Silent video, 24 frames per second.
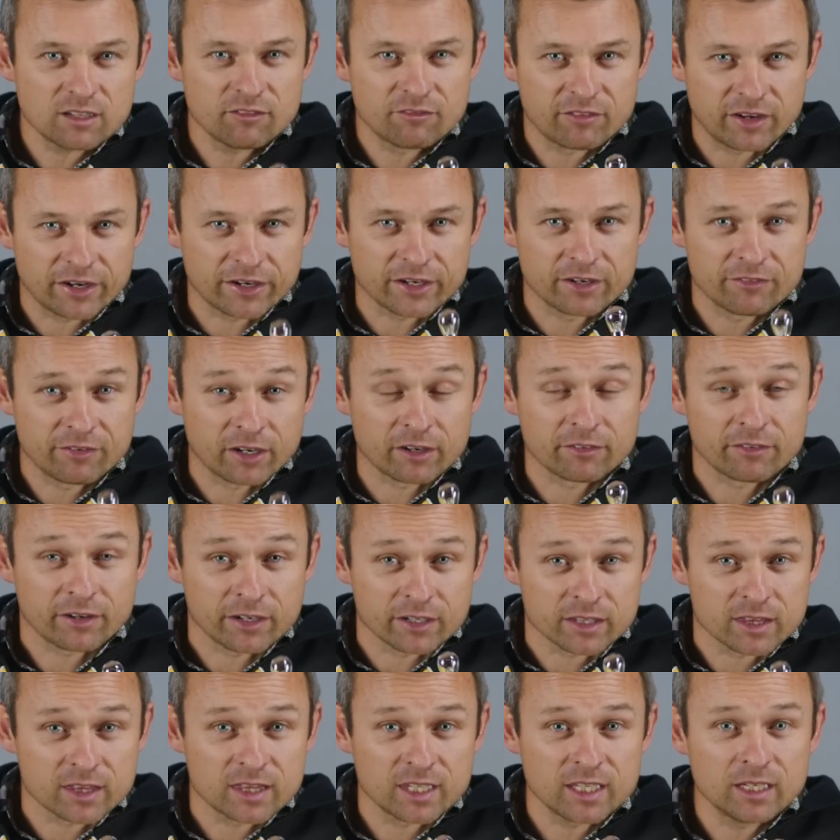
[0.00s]
a very, very,
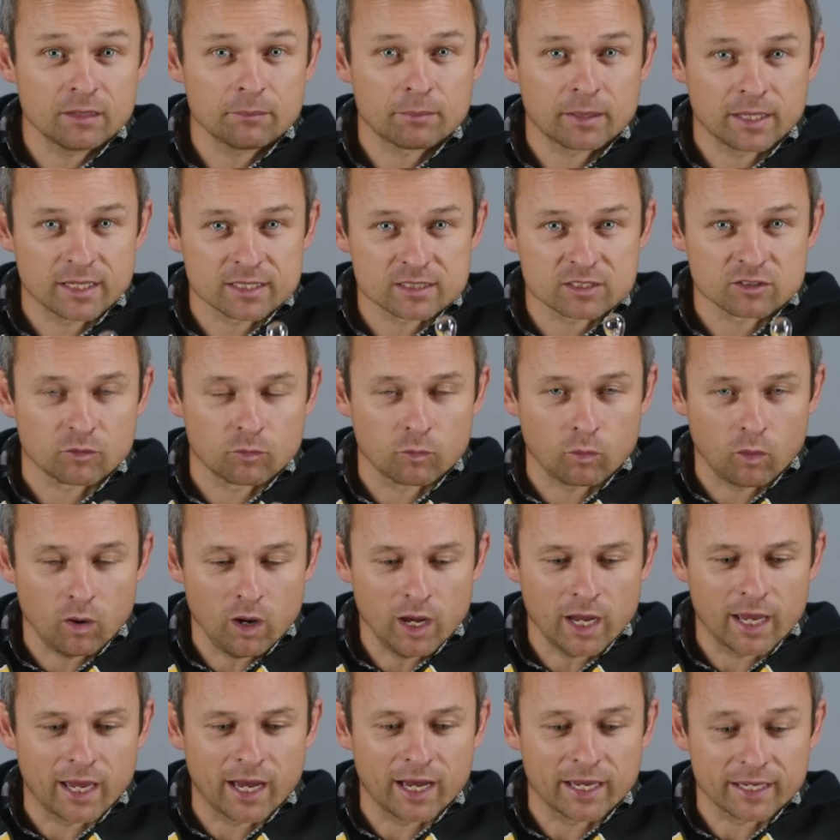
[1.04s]
very thin piece of
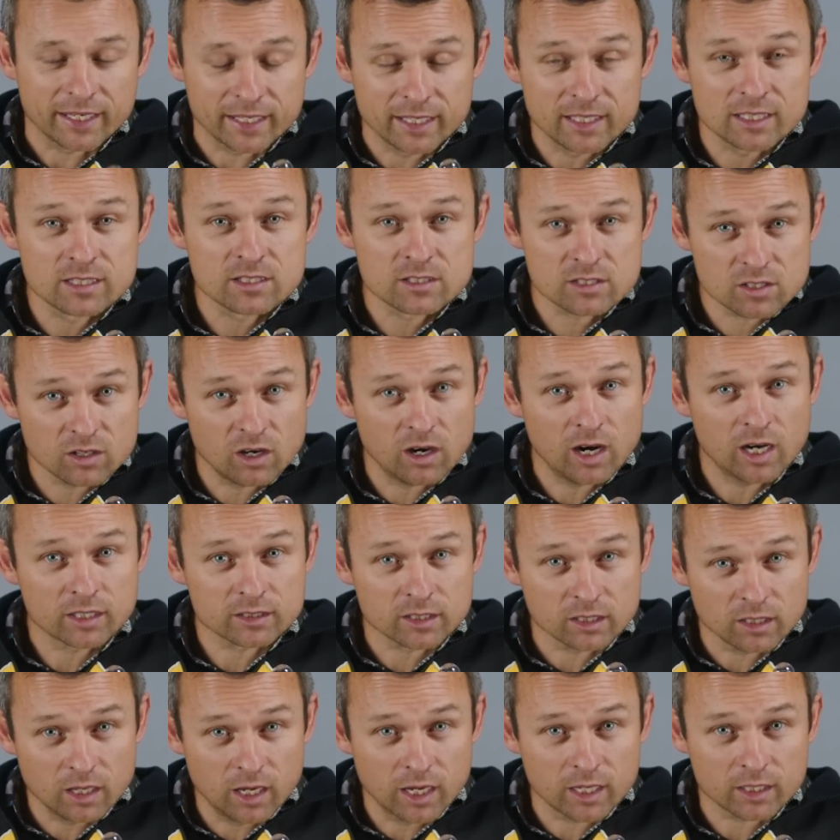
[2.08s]
wire inside
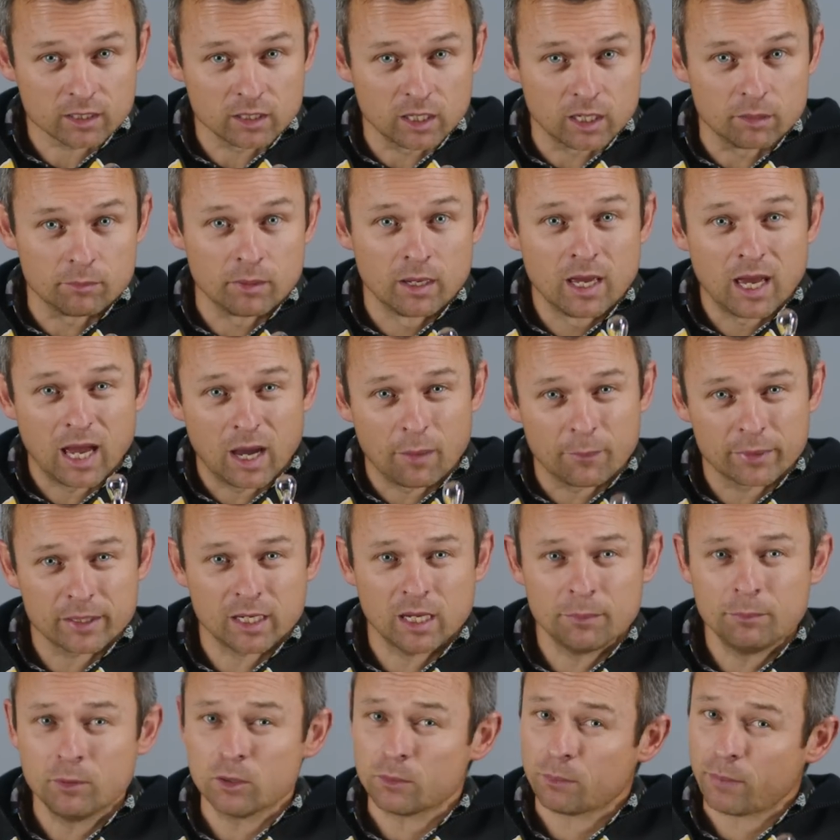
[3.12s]
the light globe, and when
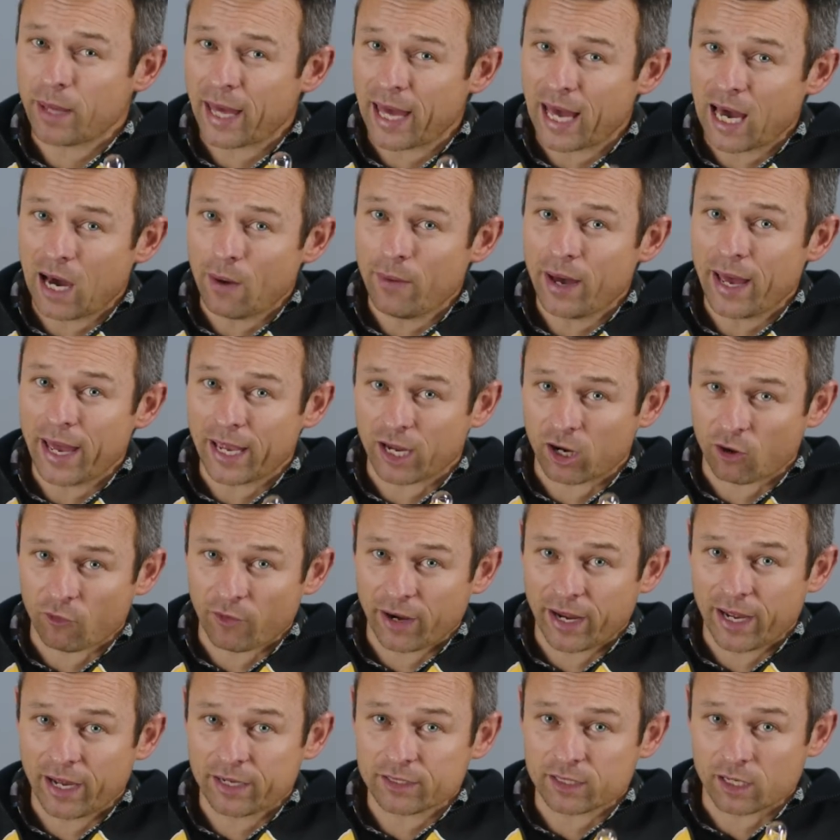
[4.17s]
I put power and
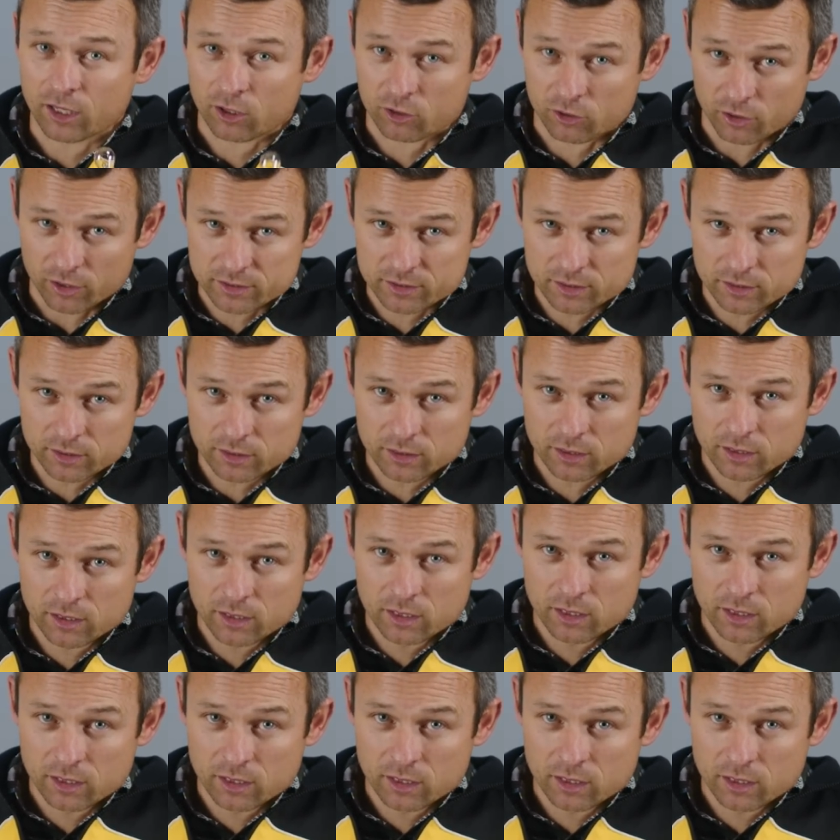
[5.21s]
ground across it,